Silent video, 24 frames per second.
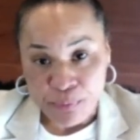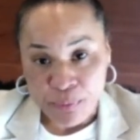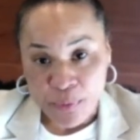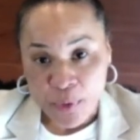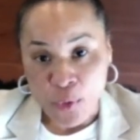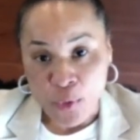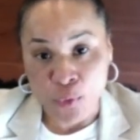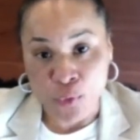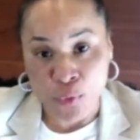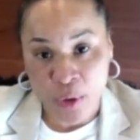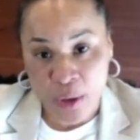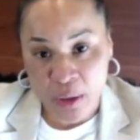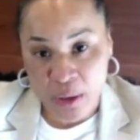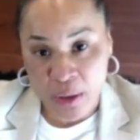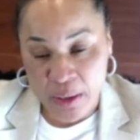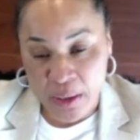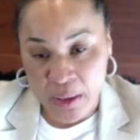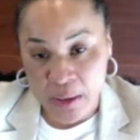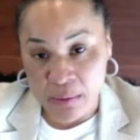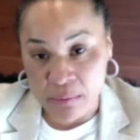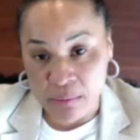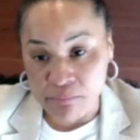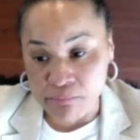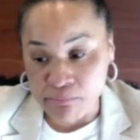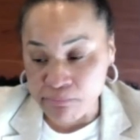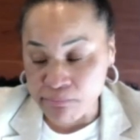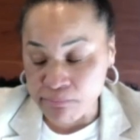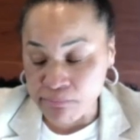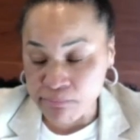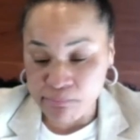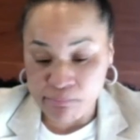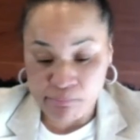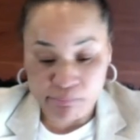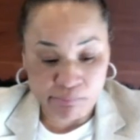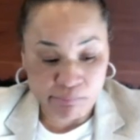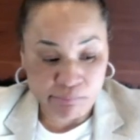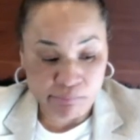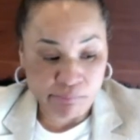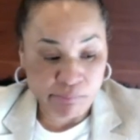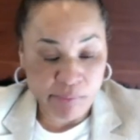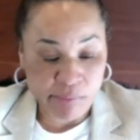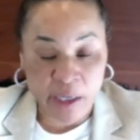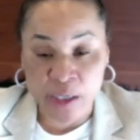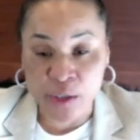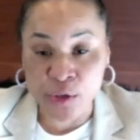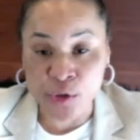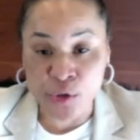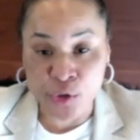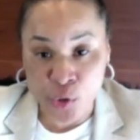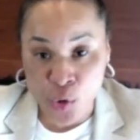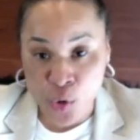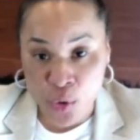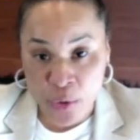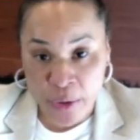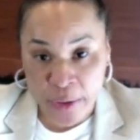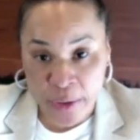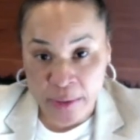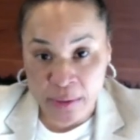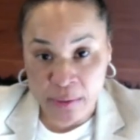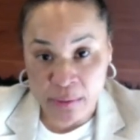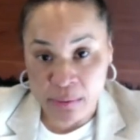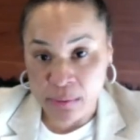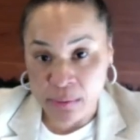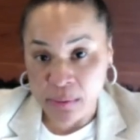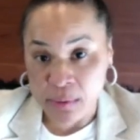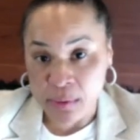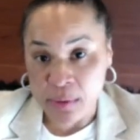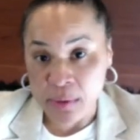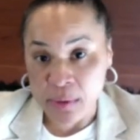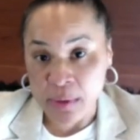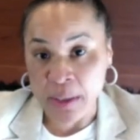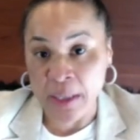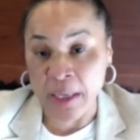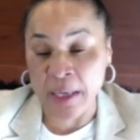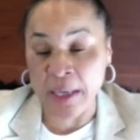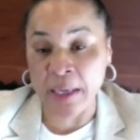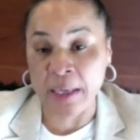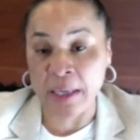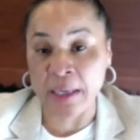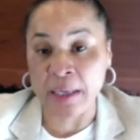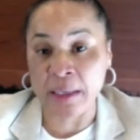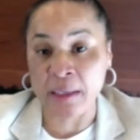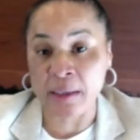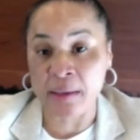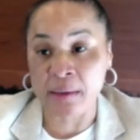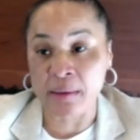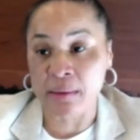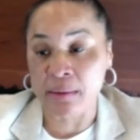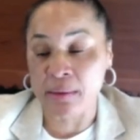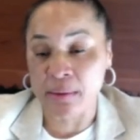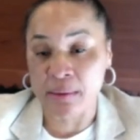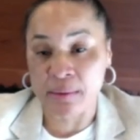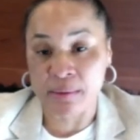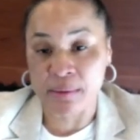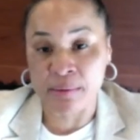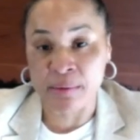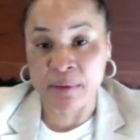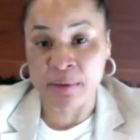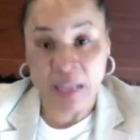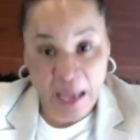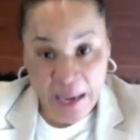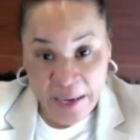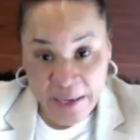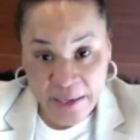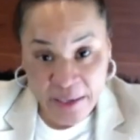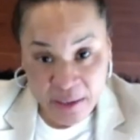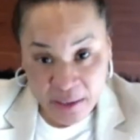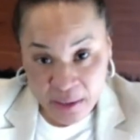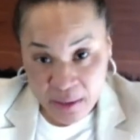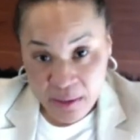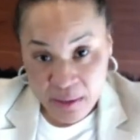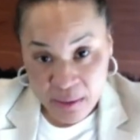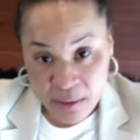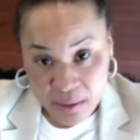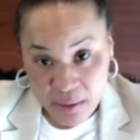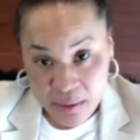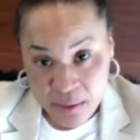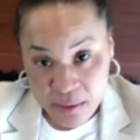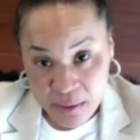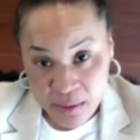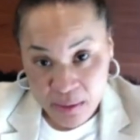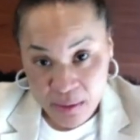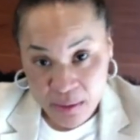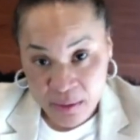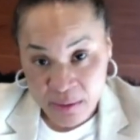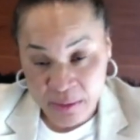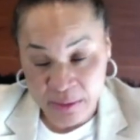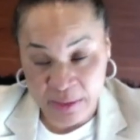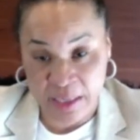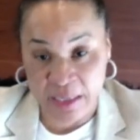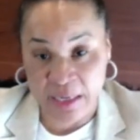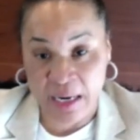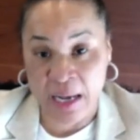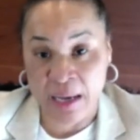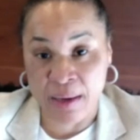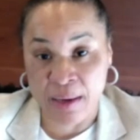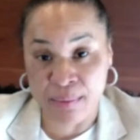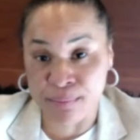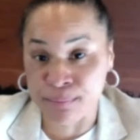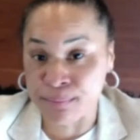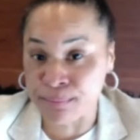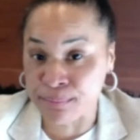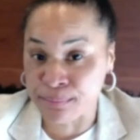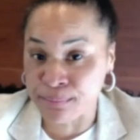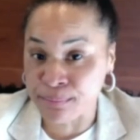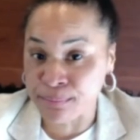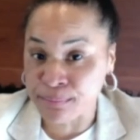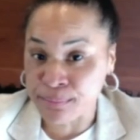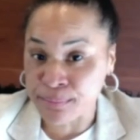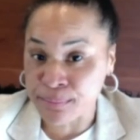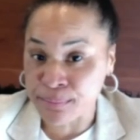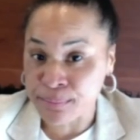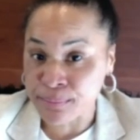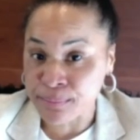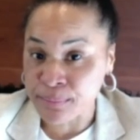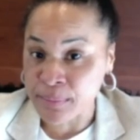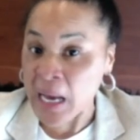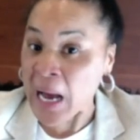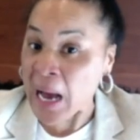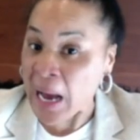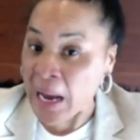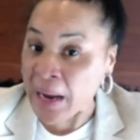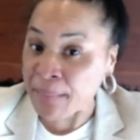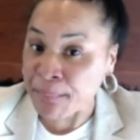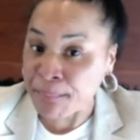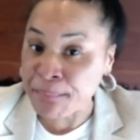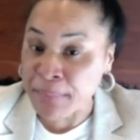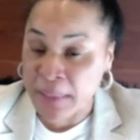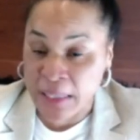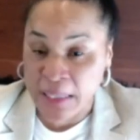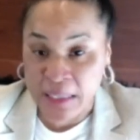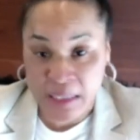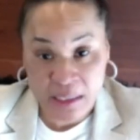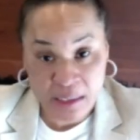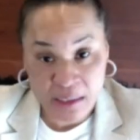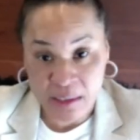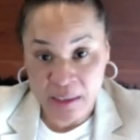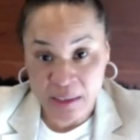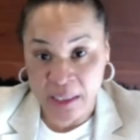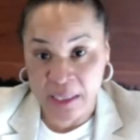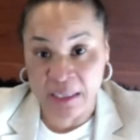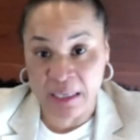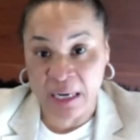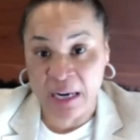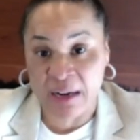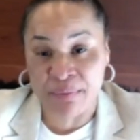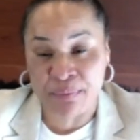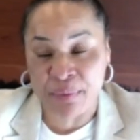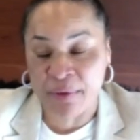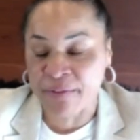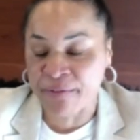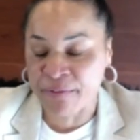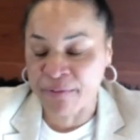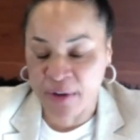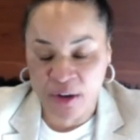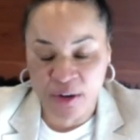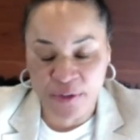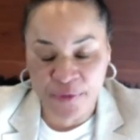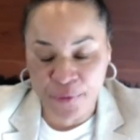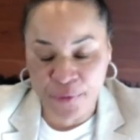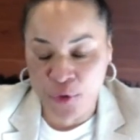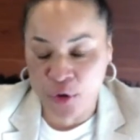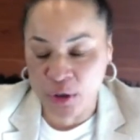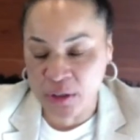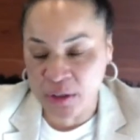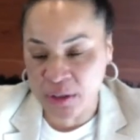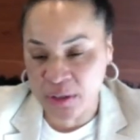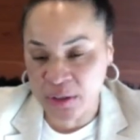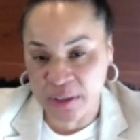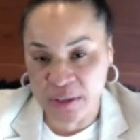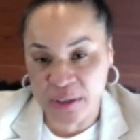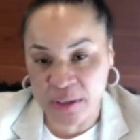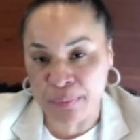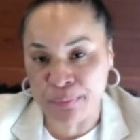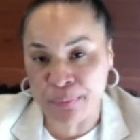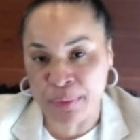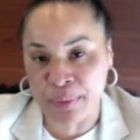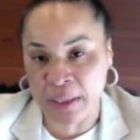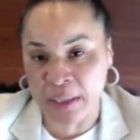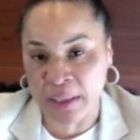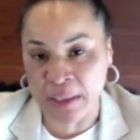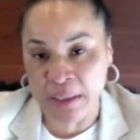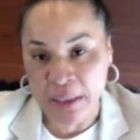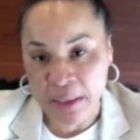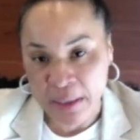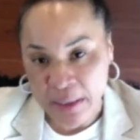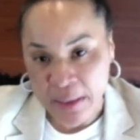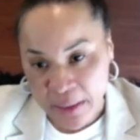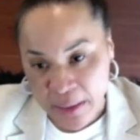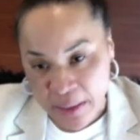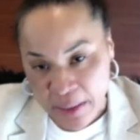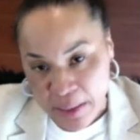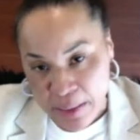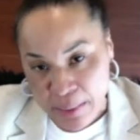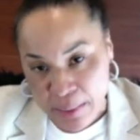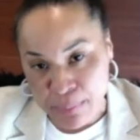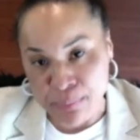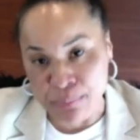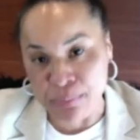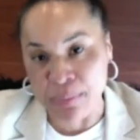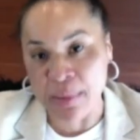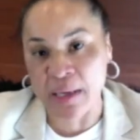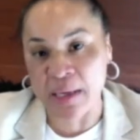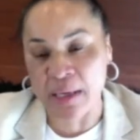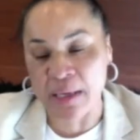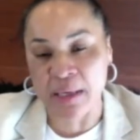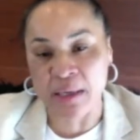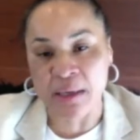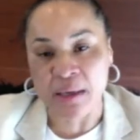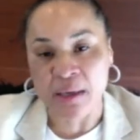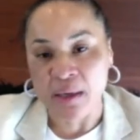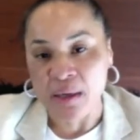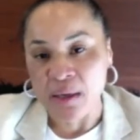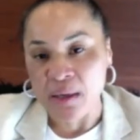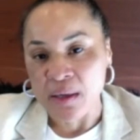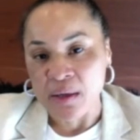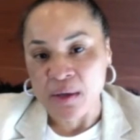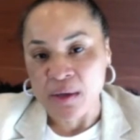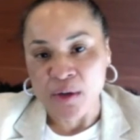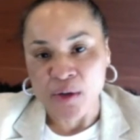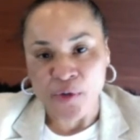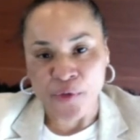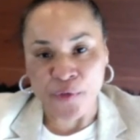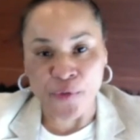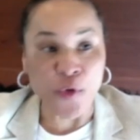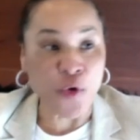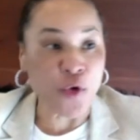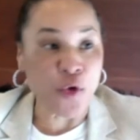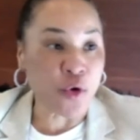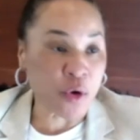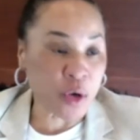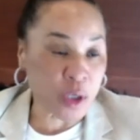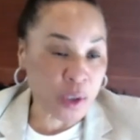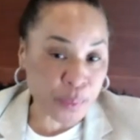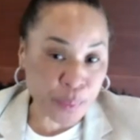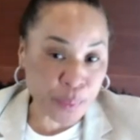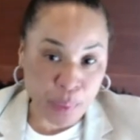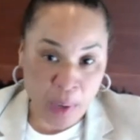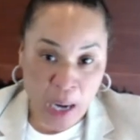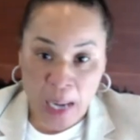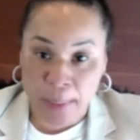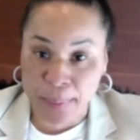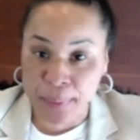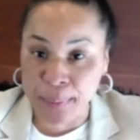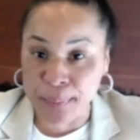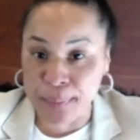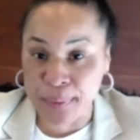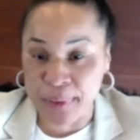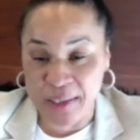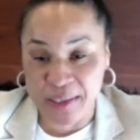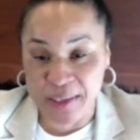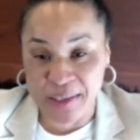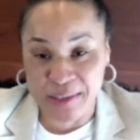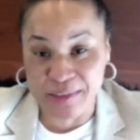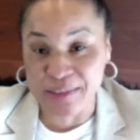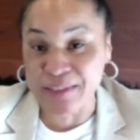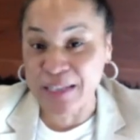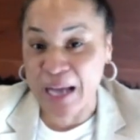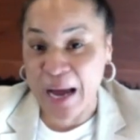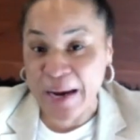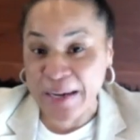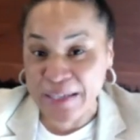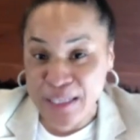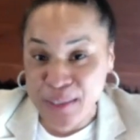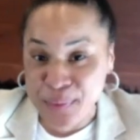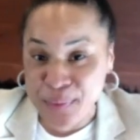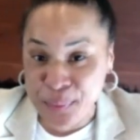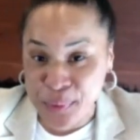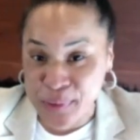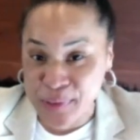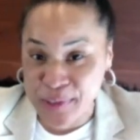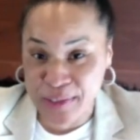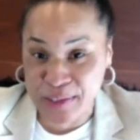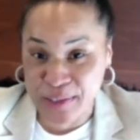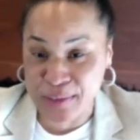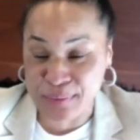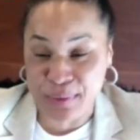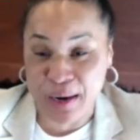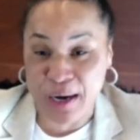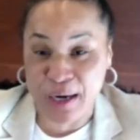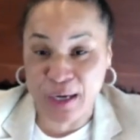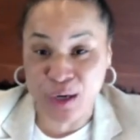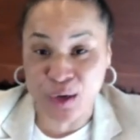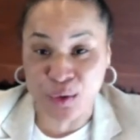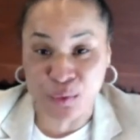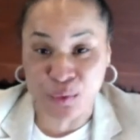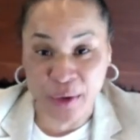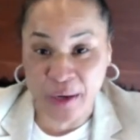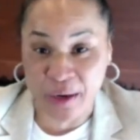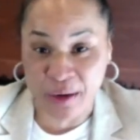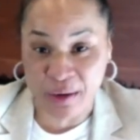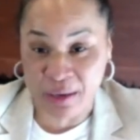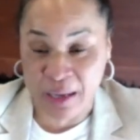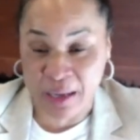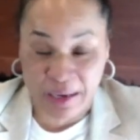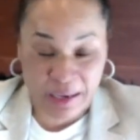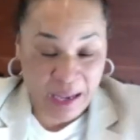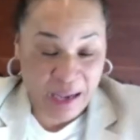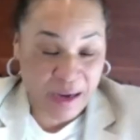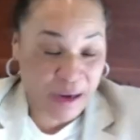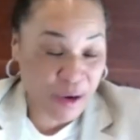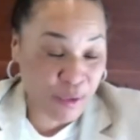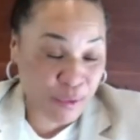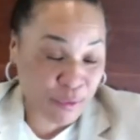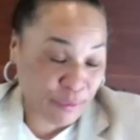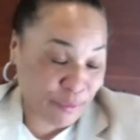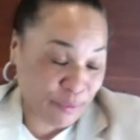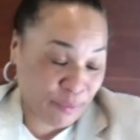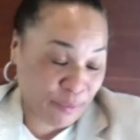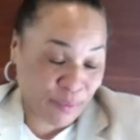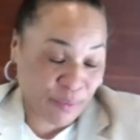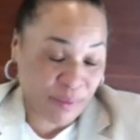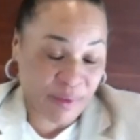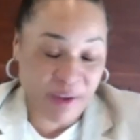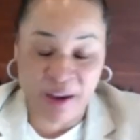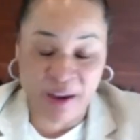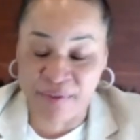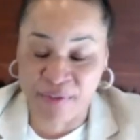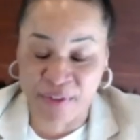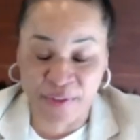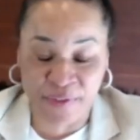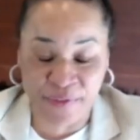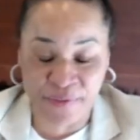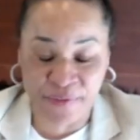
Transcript: really enjoy and like that I'm I'm me, and I've been very fortunate to be me for probably 90% of my career. Like I don't ever